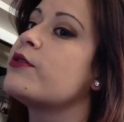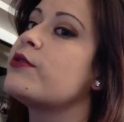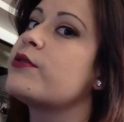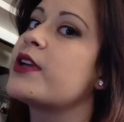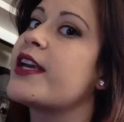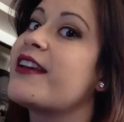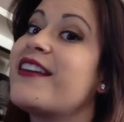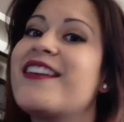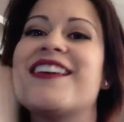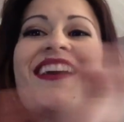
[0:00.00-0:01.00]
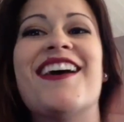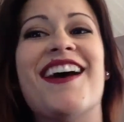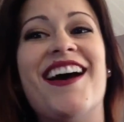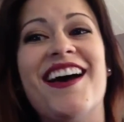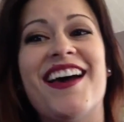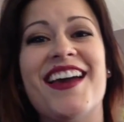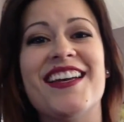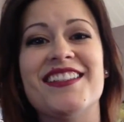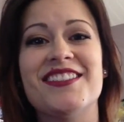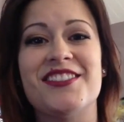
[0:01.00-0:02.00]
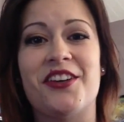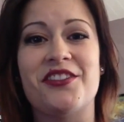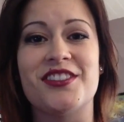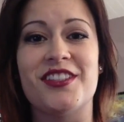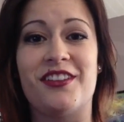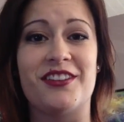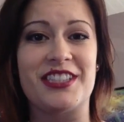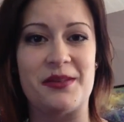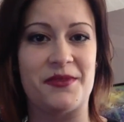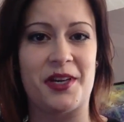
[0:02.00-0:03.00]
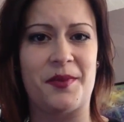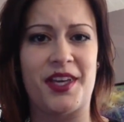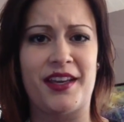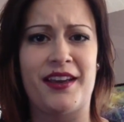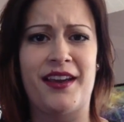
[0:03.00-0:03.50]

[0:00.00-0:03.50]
Okay. Hi! So this is a long time coming.